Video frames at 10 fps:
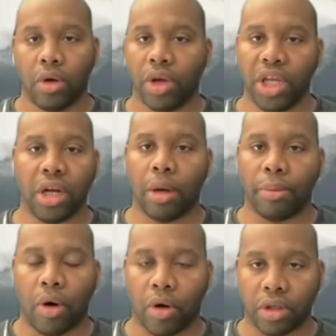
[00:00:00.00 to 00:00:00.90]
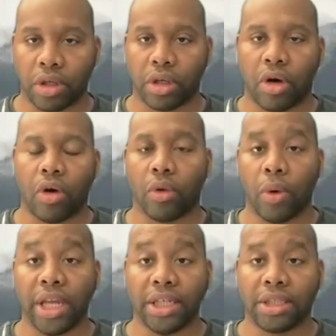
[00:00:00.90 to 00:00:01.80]
eat up all the
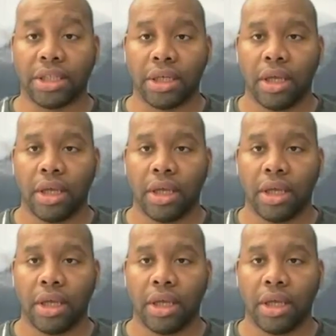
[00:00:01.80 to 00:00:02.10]
waste.